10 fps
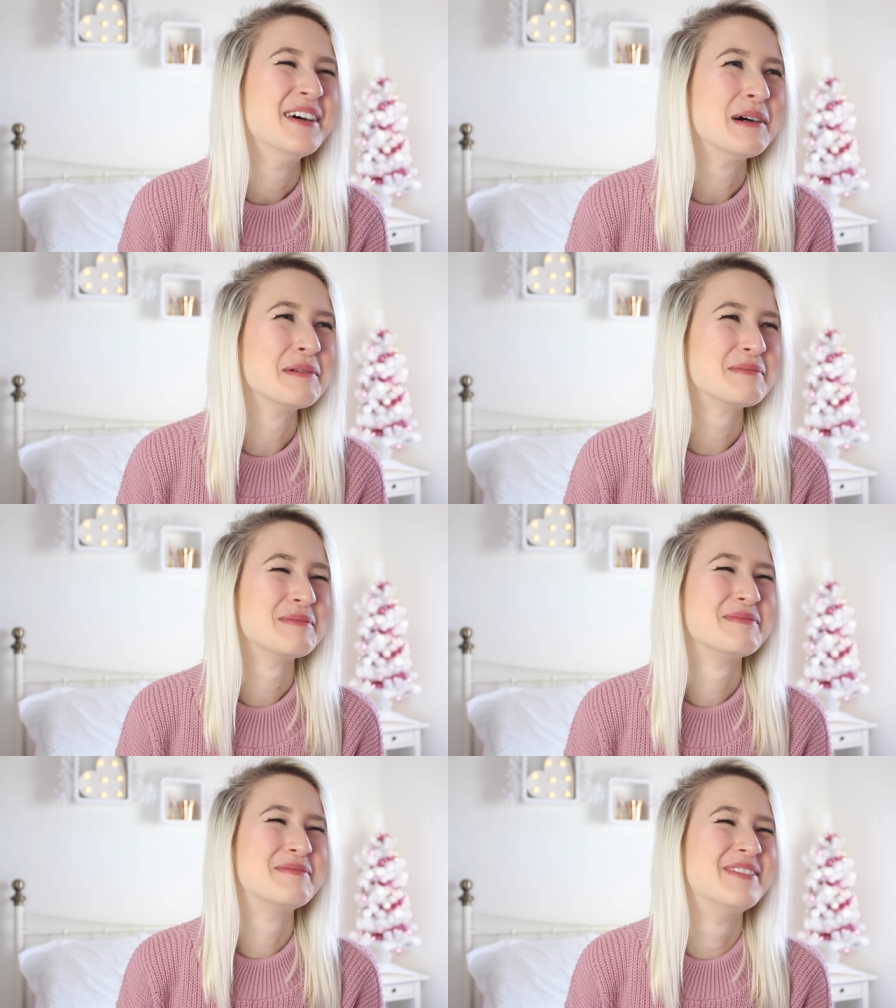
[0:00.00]
Pop a
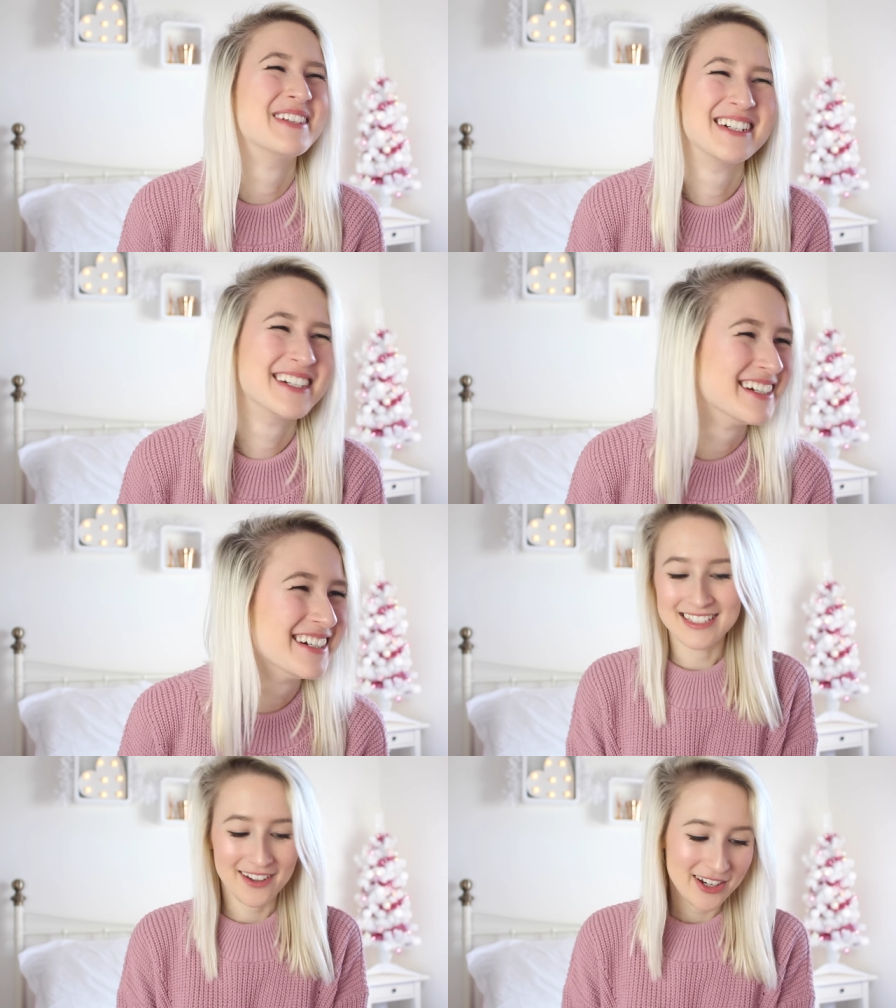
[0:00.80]
Ball.
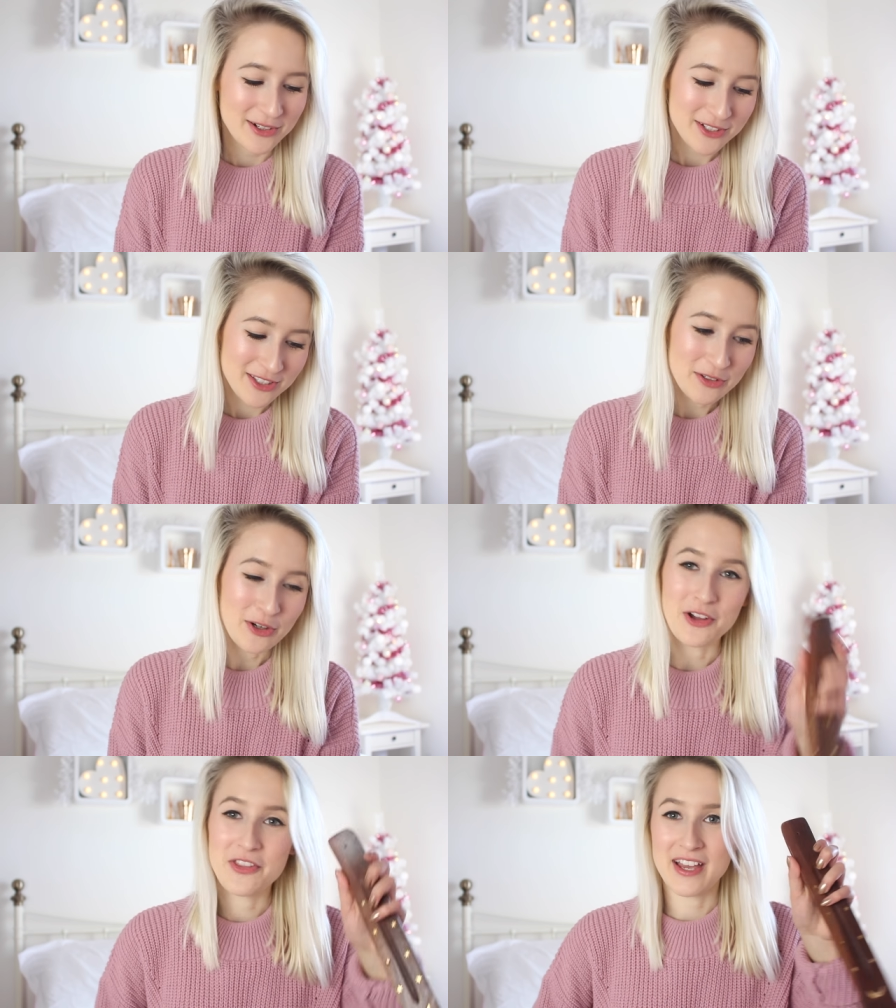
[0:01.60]
So I also
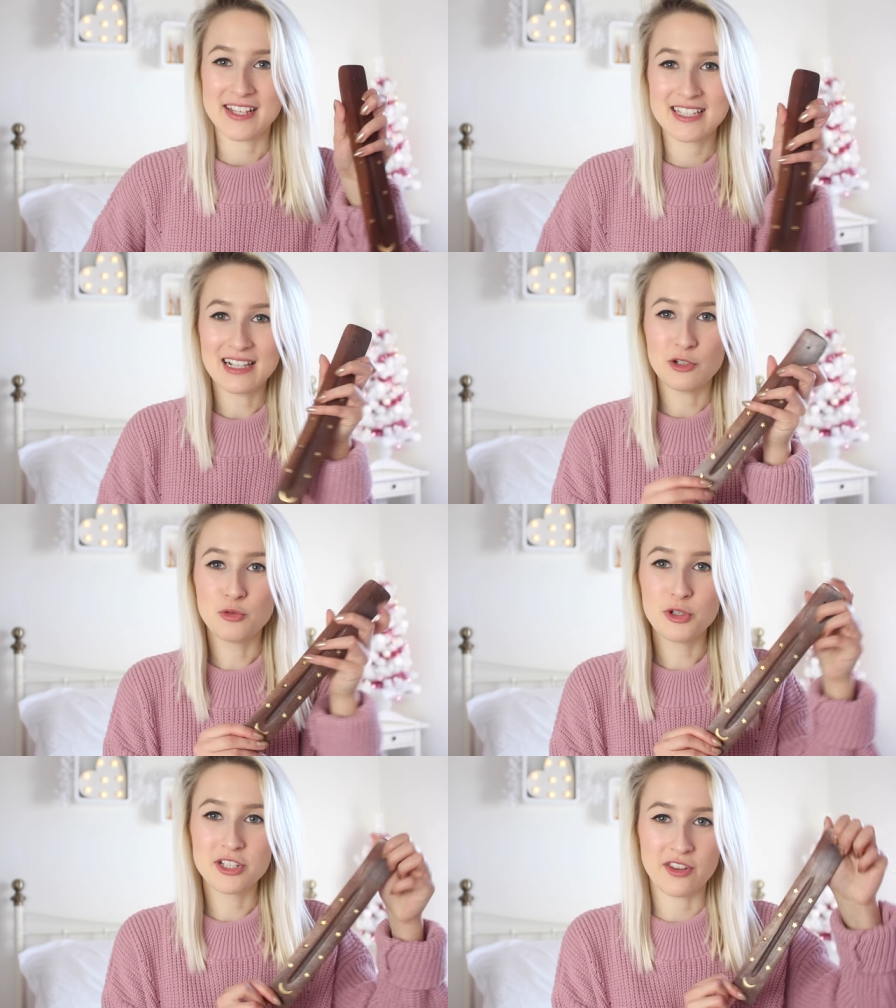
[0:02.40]
got this
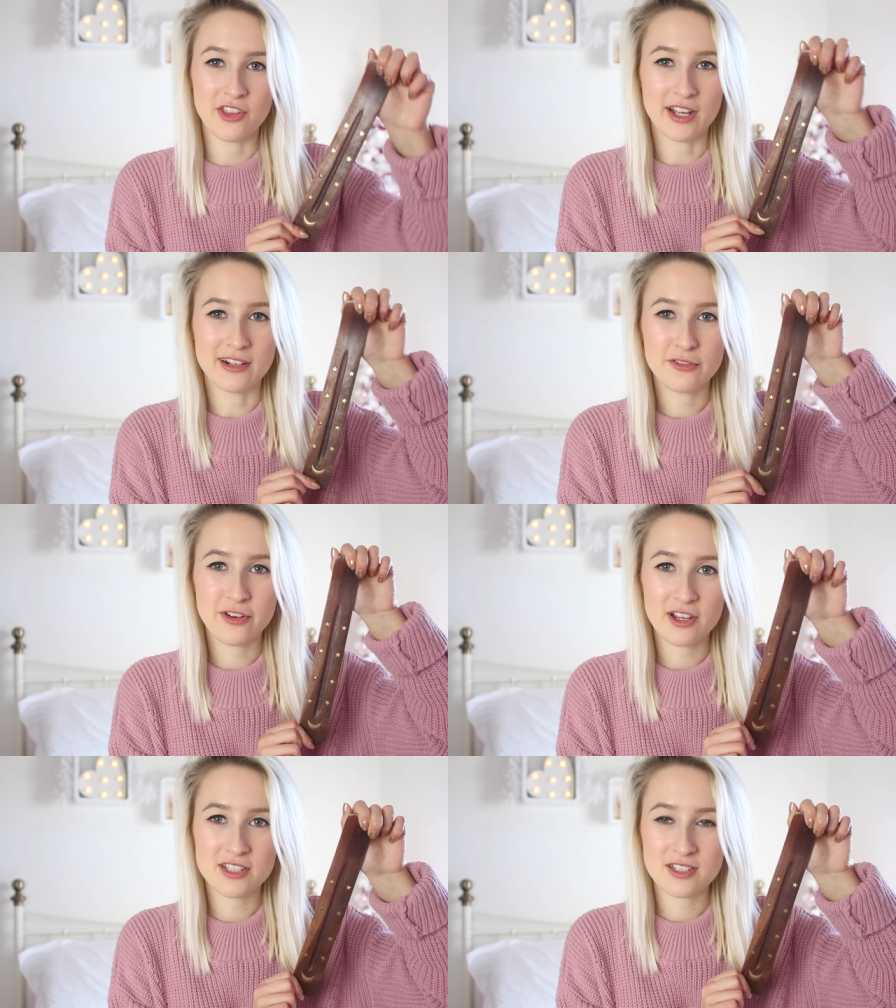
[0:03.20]
little wooden thing and at
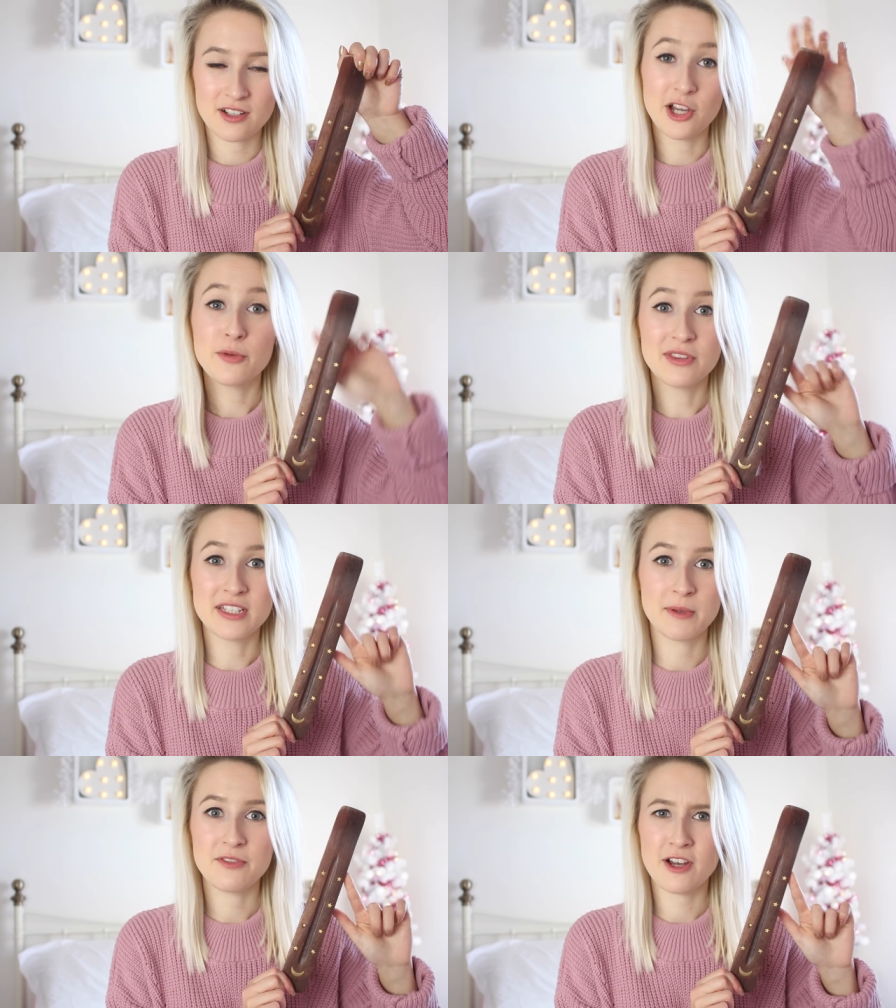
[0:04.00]
first I opened
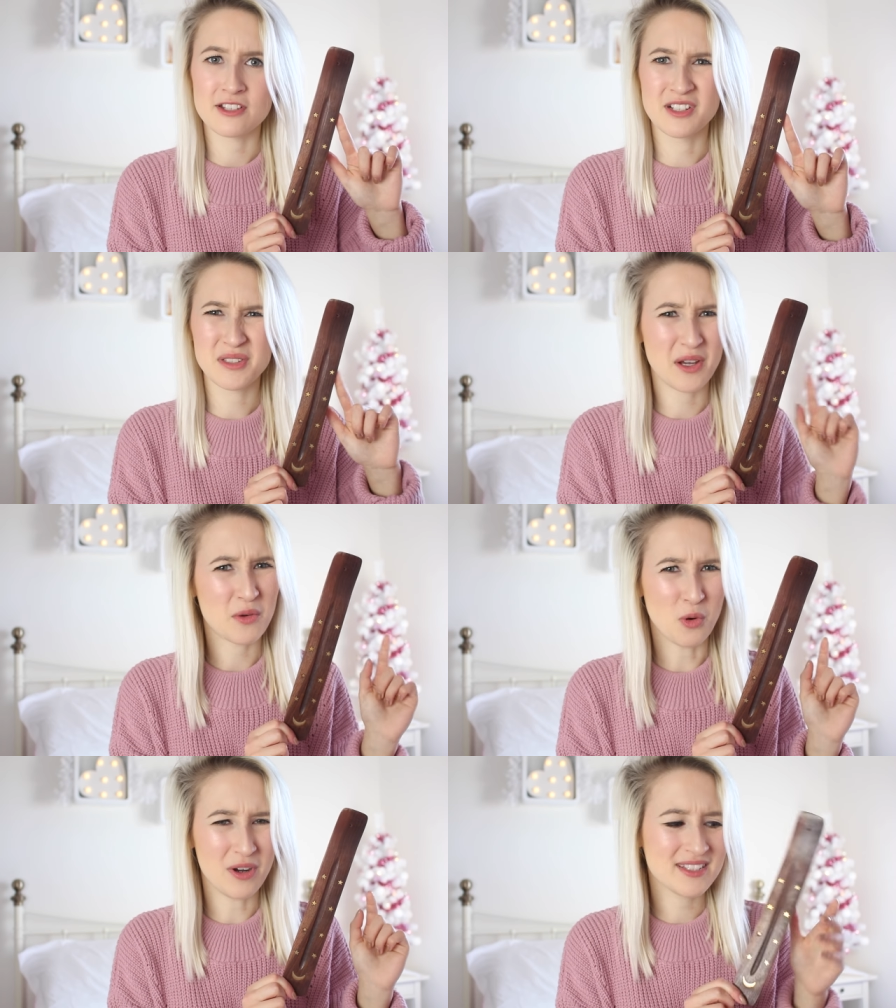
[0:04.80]
this bit first and I was
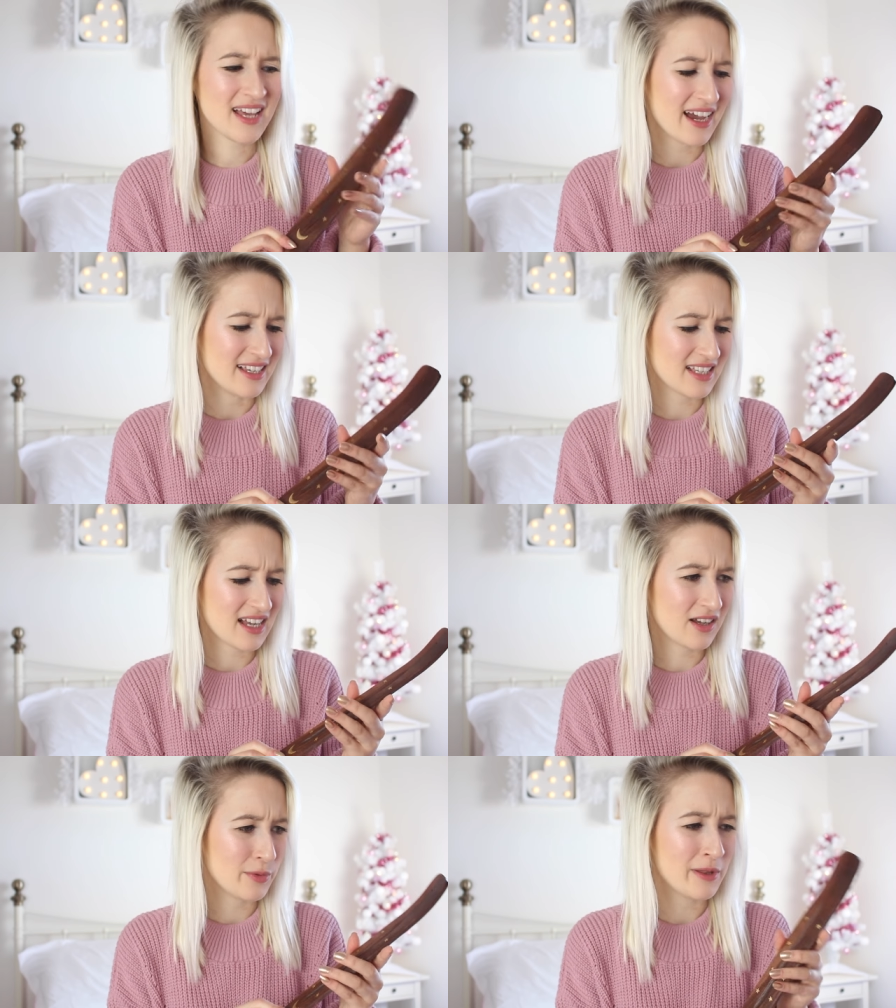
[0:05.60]
like, what is that? Is
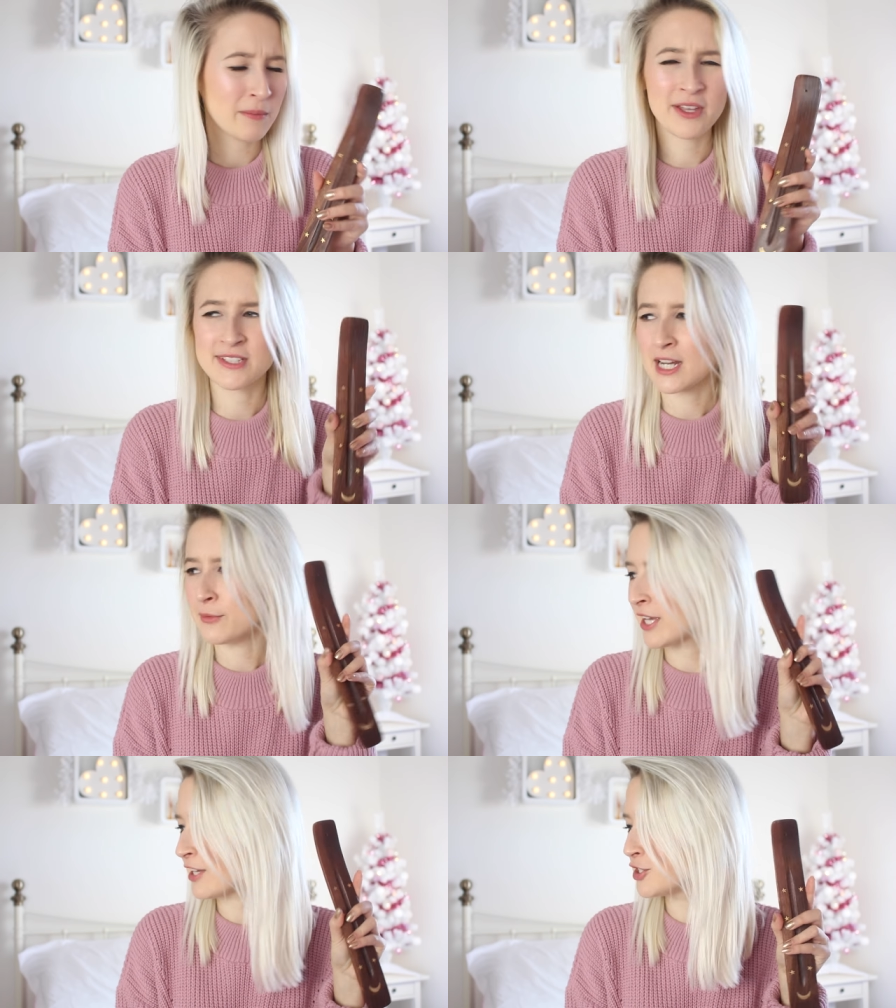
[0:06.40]
that like one of the things to
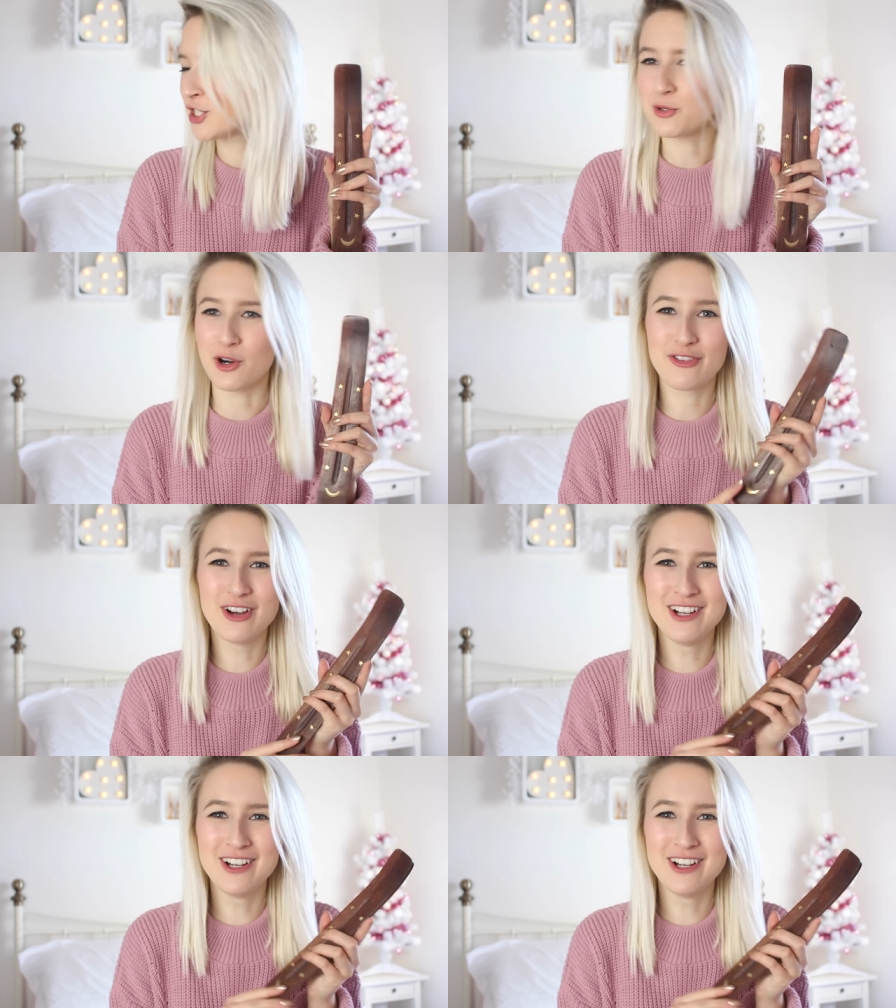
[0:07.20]
help you get your shoe off?